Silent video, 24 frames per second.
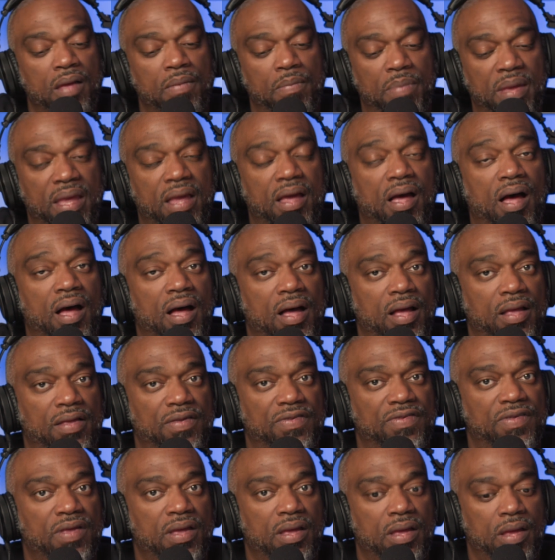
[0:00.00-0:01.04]

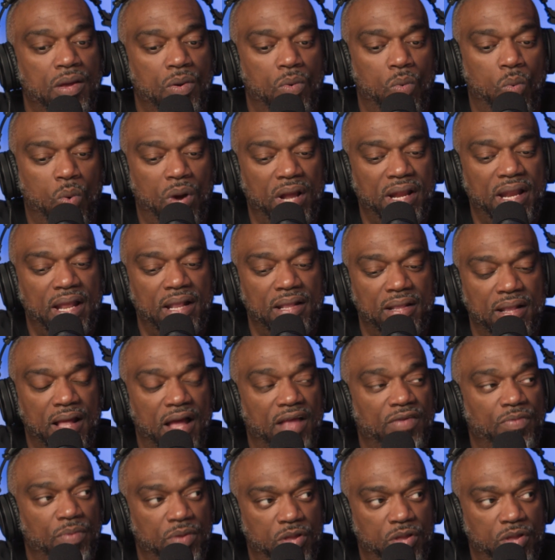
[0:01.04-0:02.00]
Because what it does,